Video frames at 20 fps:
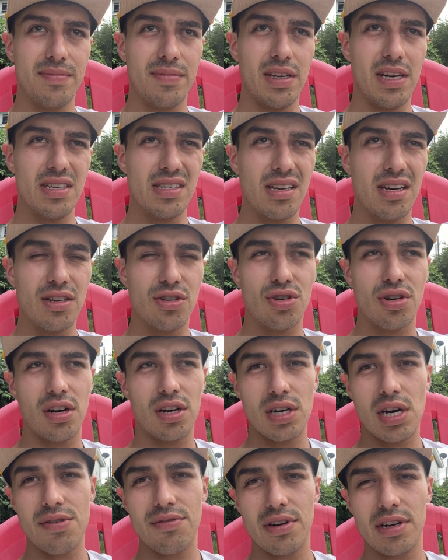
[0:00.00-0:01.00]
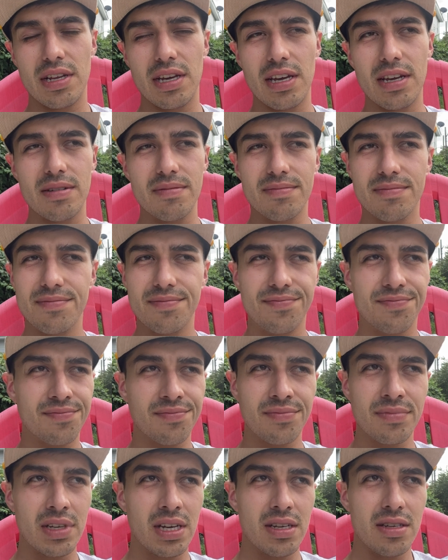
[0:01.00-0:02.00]
It's getting stronger every day.
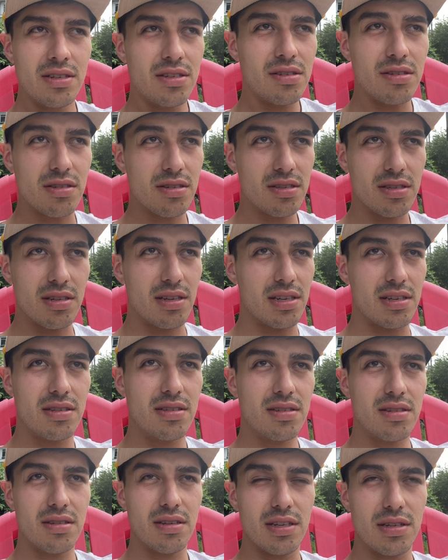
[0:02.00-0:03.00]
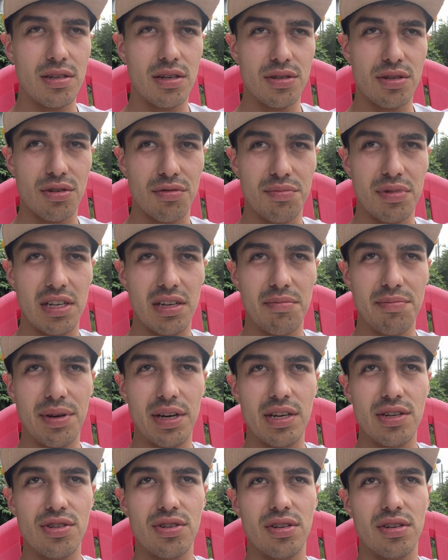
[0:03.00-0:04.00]
So it's also being
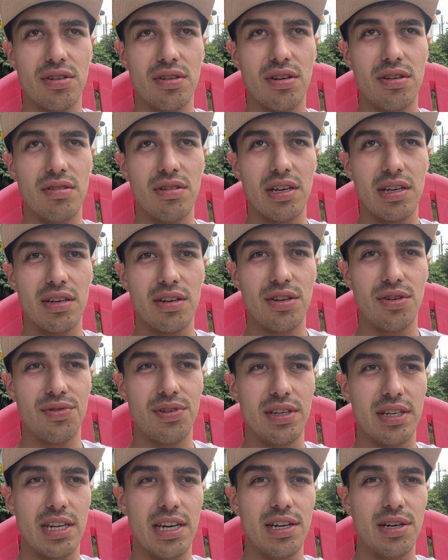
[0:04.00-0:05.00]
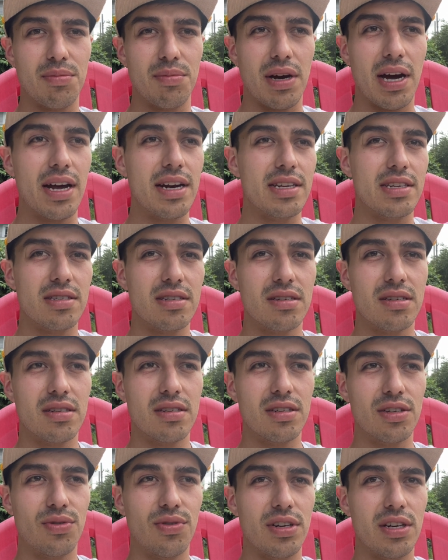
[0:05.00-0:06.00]
patient, like knowing that your body's
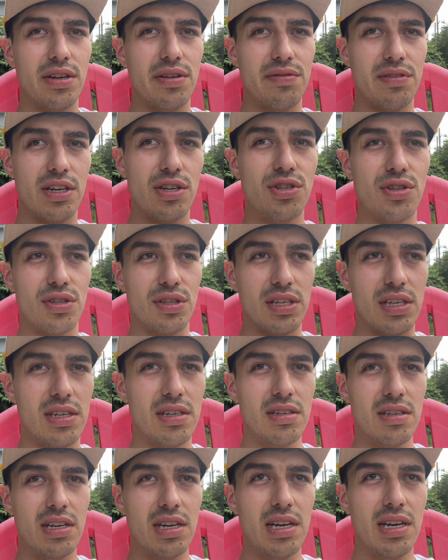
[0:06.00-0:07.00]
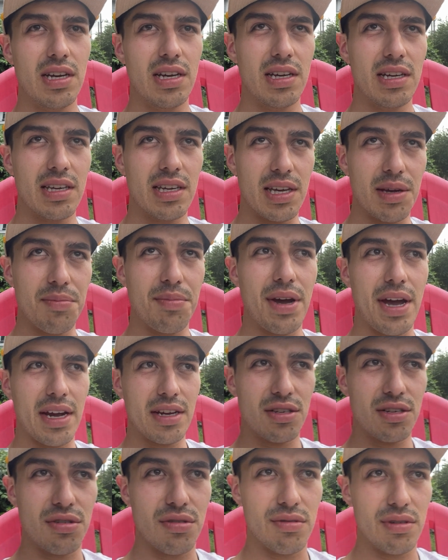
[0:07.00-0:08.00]
going to eventually get back
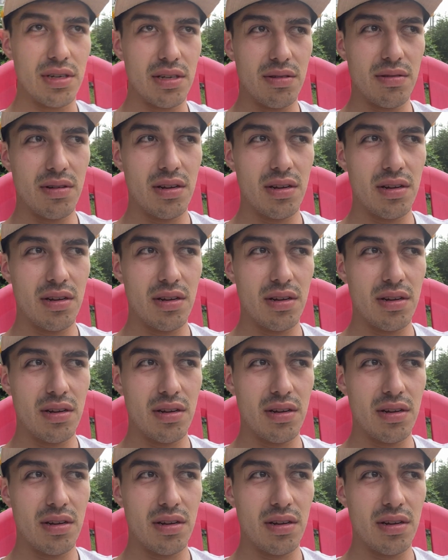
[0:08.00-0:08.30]
to it.